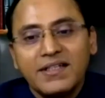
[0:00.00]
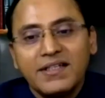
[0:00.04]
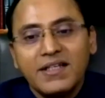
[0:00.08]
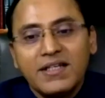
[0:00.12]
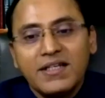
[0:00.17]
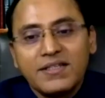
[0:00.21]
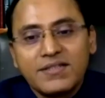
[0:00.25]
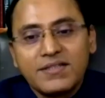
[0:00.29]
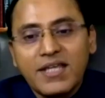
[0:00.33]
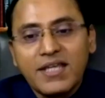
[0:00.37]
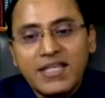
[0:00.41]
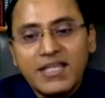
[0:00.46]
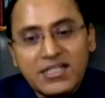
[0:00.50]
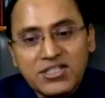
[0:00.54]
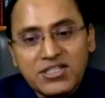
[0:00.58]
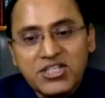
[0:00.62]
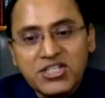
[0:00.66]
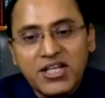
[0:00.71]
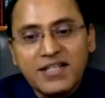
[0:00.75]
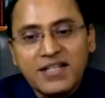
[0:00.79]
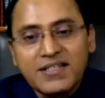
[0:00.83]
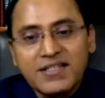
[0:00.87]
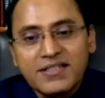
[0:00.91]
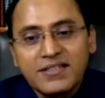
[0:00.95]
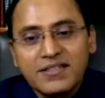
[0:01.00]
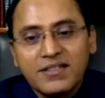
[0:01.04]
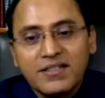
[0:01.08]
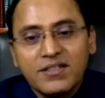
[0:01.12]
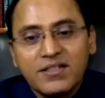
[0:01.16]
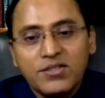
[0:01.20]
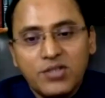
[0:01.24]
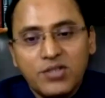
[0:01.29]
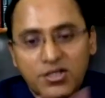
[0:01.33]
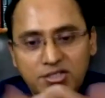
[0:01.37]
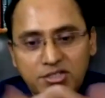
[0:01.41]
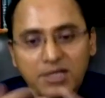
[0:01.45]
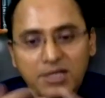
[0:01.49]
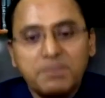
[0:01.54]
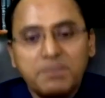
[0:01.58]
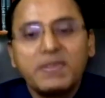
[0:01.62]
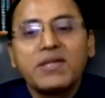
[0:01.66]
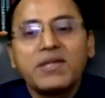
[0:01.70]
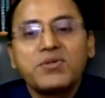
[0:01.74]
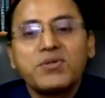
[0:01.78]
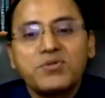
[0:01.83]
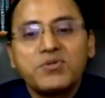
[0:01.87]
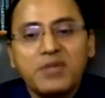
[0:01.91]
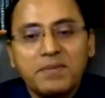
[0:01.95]
Say insult, you are jumping
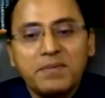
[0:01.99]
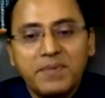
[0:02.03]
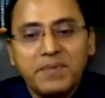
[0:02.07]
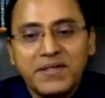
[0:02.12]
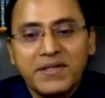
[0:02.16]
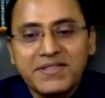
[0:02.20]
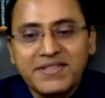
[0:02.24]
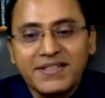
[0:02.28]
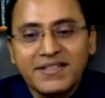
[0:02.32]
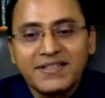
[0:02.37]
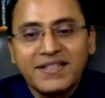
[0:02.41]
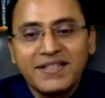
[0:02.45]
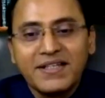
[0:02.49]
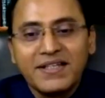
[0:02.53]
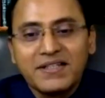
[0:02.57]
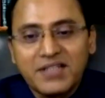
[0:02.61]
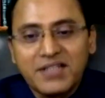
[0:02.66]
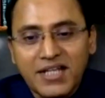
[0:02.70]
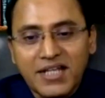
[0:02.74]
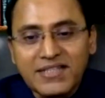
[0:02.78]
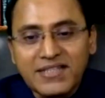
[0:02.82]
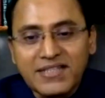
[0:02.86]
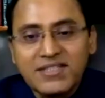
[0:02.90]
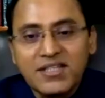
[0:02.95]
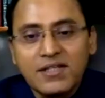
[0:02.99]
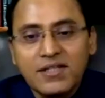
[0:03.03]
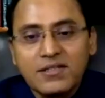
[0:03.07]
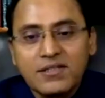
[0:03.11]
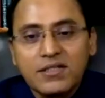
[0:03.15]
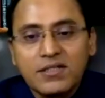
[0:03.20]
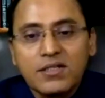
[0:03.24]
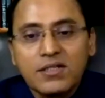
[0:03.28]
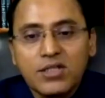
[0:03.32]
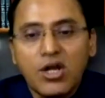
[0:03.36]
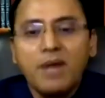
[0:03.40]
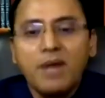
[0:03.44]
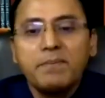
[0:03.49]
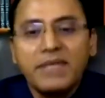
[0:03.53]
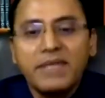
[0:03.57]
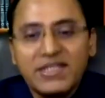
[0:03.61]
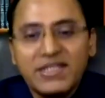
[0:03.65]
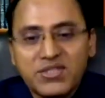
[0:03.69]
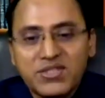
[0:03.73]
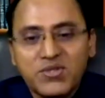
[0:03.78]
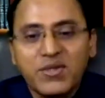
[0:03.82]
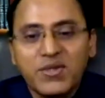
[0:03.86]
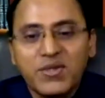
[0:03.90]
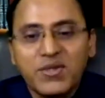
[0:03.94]
into a person. Consult, com means
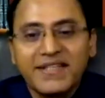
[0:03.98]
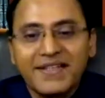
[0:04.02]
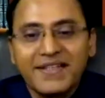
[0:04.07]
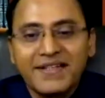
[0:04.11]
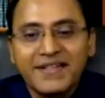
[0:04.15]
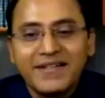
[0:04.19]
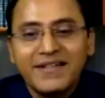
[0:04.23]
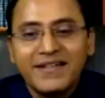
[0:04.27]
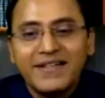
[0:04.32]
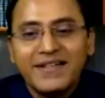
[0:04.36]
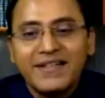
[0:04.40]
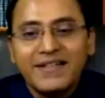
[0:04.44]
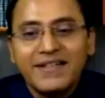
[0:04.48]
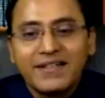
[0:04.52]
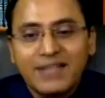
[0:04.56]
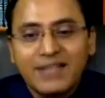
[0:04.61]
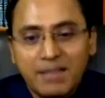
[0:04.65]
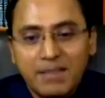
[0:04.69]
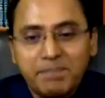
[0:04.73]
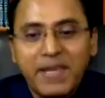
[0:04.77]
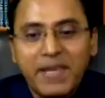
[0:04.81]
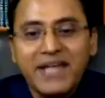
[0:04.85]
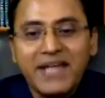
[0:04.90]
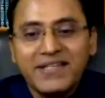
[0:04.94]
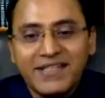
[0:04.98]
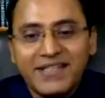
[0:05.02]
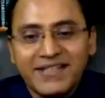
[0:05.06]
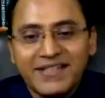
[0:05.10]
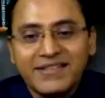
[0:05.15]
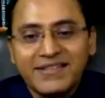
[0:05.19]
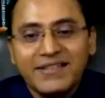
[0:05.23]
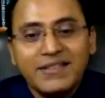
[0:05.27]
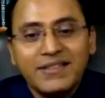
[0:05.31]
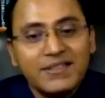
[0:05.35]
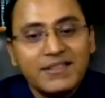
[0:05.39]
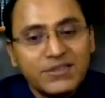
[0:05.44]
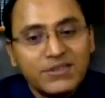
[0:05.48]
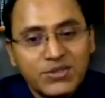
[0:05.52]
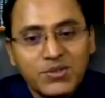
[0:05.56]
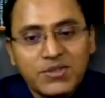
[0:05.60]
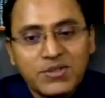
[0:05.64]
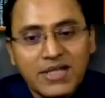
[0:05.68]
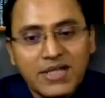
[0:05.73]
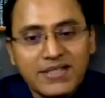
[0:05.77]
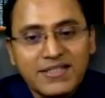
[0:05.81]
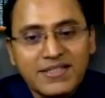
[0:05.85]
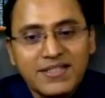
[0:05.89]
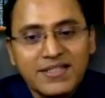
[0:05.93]
together, companion. So
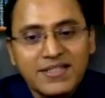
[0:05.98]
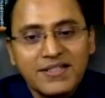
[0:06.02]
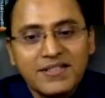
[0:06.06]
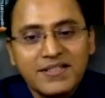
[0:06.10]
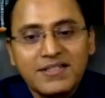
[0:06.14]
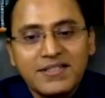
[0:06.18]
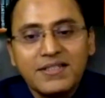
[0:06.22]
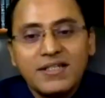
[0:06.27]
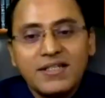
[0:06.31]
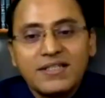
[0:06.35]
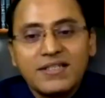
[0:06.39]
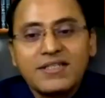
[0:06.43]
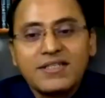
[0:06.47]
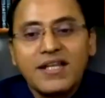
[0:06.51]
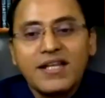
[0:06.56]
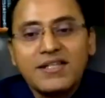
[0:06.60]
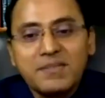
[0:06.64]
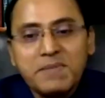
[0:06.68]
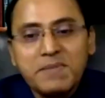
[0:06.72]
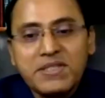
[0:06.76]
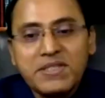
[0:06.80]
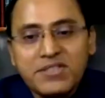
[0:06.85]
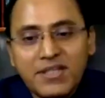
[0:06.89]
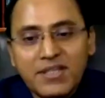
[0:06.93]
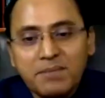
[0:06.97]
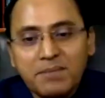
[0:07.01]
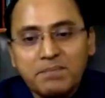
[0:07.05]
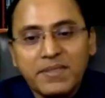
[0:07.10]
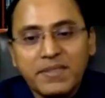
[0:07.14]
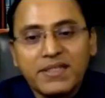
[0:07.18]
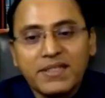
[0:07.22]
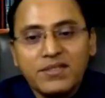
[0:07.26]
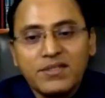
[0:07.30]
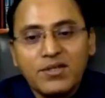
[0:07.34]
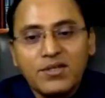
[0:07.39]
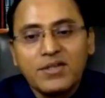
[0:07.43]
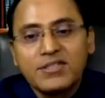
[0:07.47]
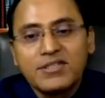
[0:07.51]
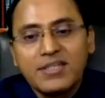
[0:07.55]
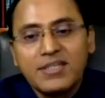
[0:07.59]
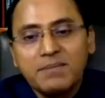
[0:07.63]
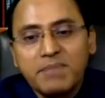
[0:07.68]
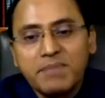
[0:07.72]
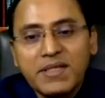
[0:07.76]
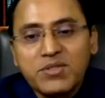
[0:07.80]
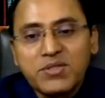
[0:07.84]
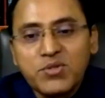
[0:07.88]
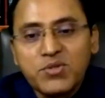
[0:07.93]
consult, salt means jumping. You are
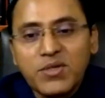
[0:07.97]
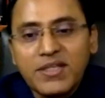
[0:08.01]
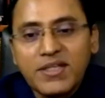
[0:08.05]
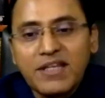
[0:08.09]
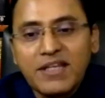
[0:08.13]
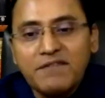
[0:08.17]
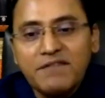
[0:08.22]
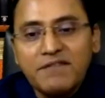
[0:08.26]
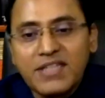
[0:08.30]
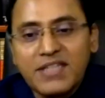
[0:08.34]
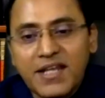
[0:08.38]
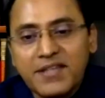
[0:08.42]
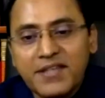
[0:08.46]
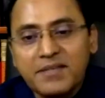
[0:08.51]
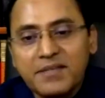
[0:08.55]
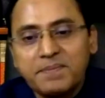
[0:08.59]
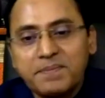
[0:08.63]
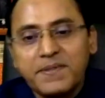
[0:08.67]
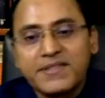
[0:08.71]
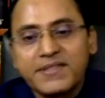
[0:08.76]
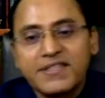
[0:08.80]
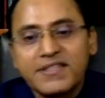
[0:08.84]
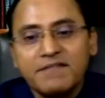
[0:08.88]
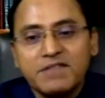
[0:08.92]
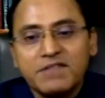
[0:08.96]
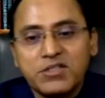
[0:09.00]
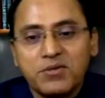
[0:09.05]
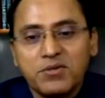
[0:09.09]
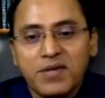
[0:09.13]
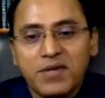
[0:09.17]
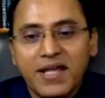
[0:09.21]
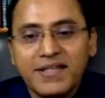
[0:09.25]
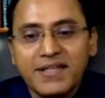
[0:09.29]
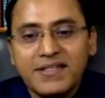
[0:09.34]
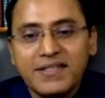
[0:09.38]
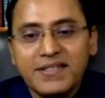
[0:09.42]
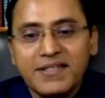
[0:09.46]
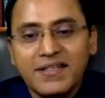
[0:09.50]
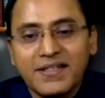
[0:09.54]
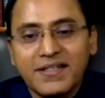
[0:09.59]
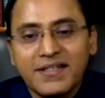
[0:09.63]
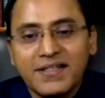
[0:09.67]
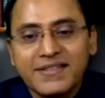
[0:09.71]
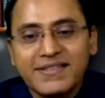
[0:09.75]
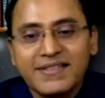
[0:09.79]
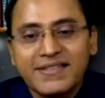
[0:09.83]
jumping together with another person with your ideas.